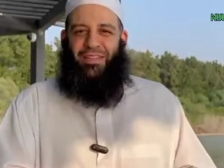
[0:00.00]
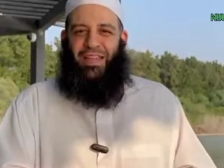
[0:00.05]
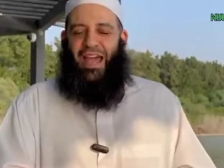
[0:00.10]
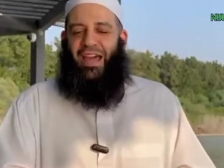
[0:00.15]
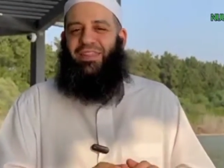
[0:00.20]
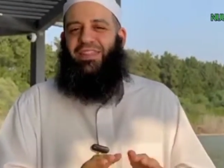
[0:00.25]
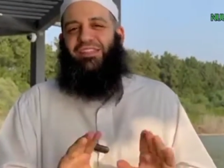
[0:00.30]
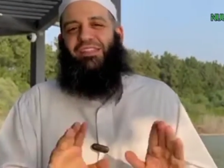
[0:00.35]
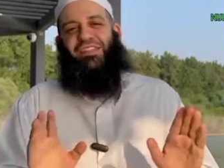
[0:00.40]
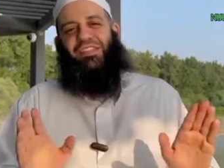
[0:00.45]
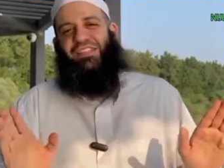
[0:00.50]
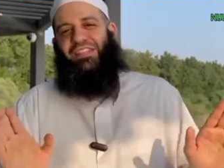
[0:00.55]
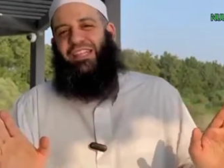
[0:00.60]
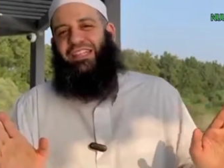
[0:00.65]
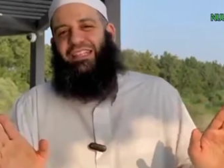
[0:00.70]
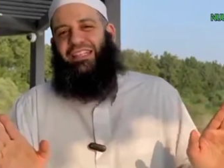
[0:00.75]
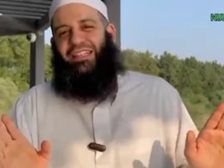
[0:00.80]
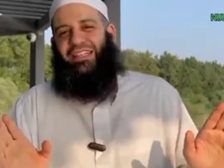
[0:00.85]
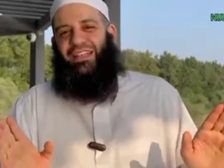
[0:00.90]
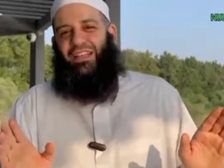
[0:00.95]
And this is
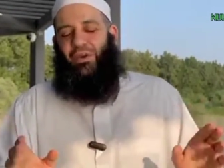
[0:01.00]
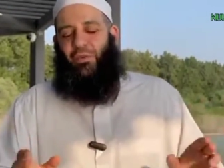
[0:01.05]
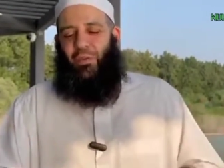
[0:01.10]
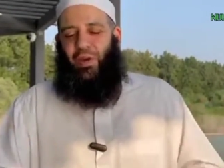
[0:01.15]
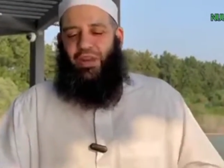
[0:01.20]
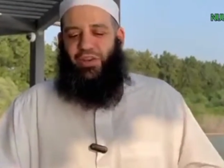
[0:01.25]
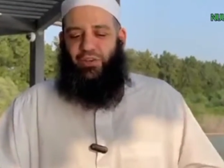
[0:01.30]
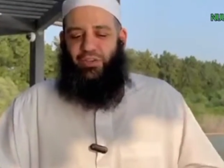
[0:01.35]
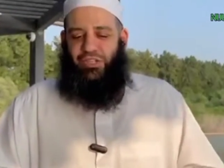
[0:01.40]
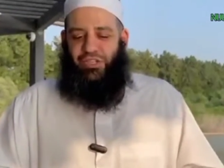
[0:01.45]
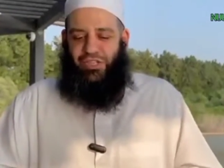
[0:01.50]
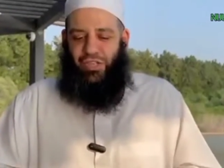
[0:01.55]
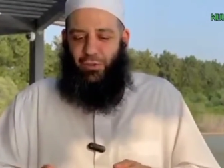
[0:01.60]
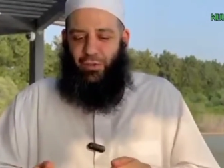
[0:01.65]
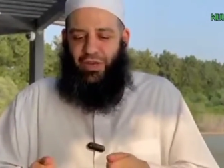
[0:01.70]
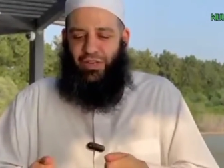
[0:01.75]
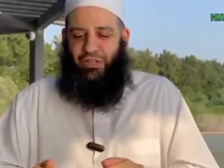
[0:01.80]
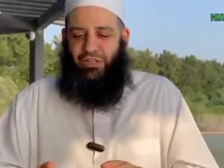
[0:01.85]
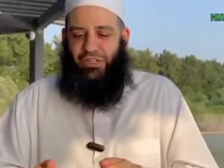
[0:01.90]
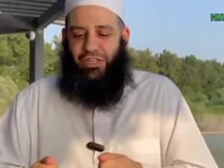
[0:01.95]
it. When you,
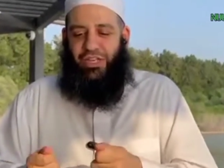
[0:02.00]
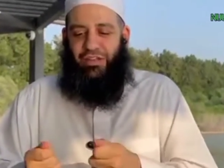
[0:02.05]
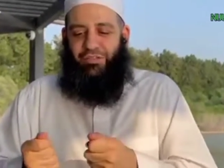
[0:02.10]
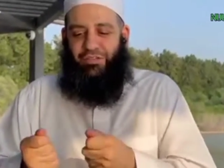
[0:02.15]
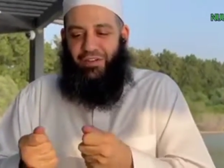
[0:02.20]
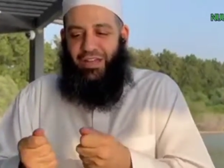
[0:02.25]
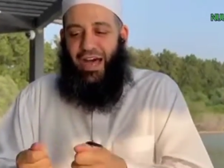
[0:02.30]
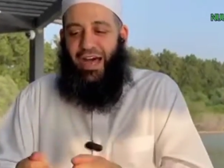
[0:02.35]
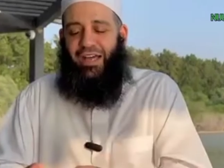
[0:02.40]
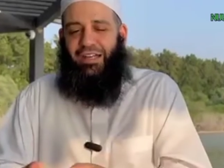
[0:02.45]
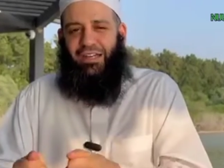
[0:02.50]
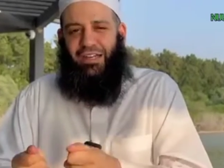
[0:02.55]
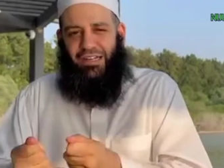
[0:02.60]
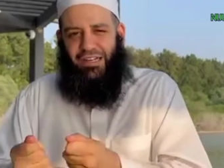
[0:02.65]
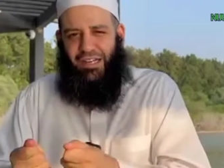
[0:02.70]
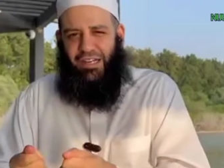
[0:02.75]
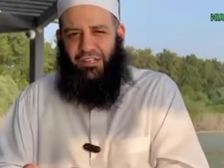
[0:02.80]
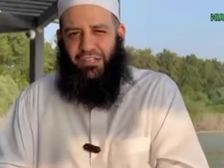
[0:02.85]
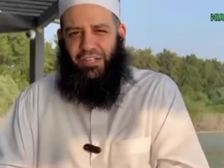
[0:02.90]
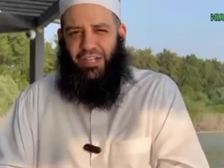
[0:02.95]
when you safeguard
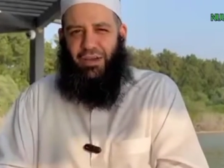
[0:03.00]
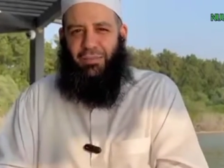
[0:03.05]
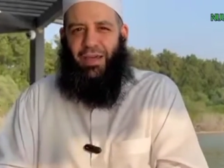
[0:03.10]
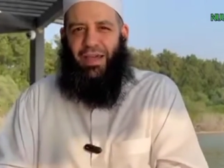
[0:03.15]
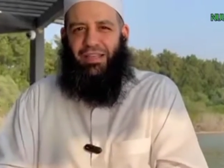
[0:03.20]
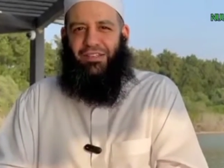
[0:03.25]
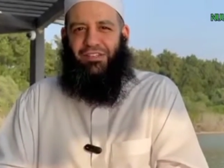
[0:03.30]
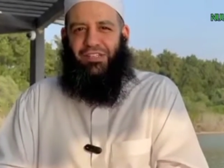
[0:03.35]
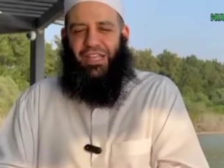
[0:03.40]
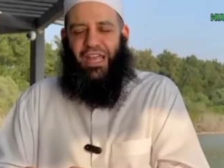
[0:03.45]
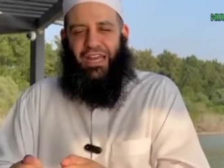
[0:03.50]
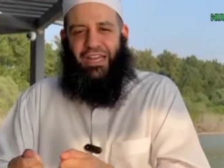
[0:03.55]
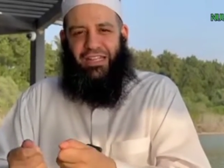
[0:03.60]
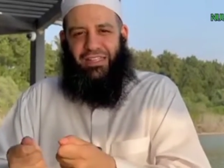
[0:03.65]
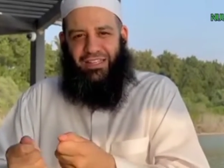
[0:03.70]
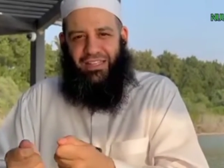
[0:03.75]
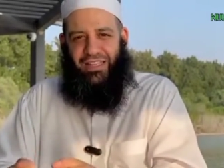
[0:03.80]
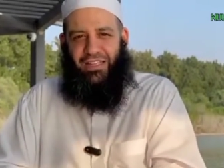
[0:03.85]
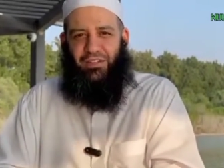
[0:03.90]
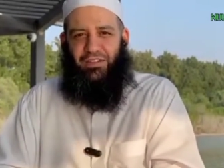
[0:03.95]
Allah's commands and
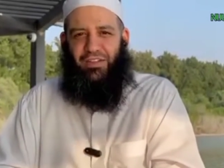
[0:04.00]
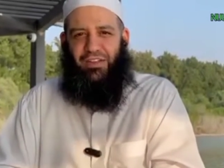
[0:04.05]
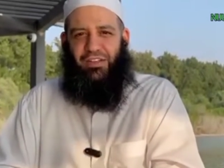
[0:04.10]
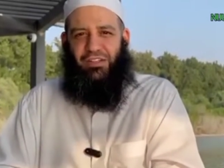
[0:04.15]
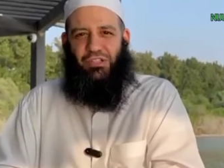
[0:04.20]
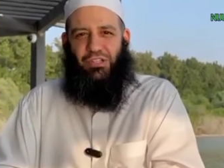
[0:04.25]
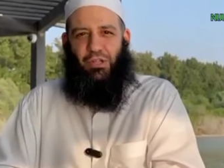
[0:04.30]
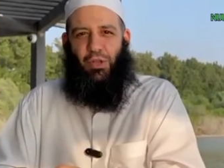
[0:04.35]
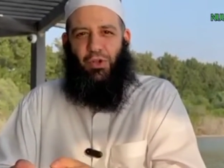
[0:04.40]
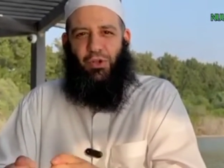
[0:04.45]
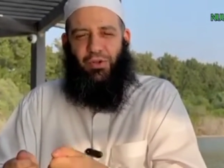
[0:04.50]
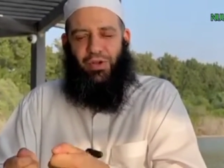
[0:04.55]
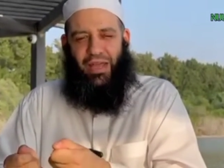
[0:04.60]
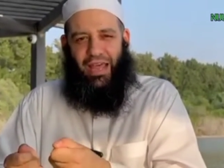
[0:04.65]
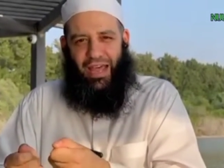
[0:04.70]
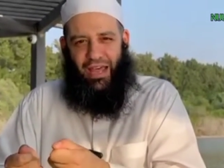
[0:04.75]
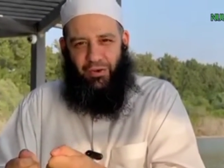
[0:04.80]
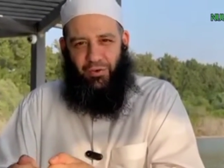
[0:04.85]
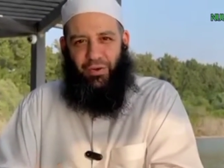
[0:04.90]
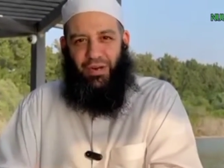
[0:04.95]
adhere to His law
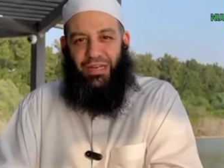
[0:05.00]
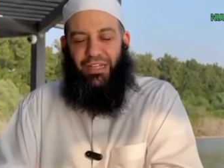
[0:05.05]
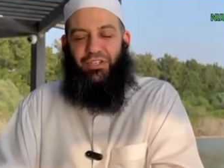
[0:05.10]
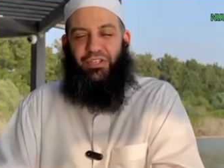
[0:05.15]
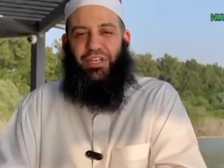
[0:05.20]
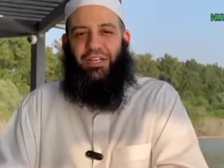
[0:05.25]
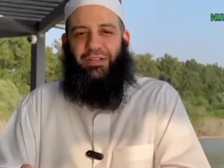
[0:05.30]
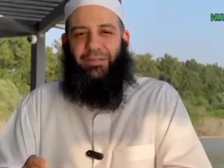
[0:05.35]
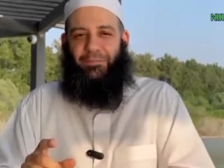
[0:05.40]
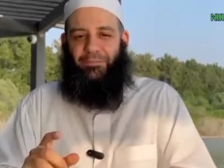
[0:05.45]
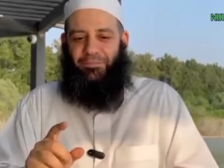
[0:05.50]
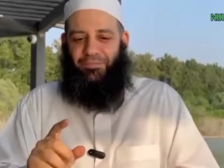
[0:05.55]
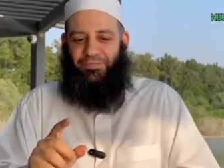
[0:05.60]
and religion,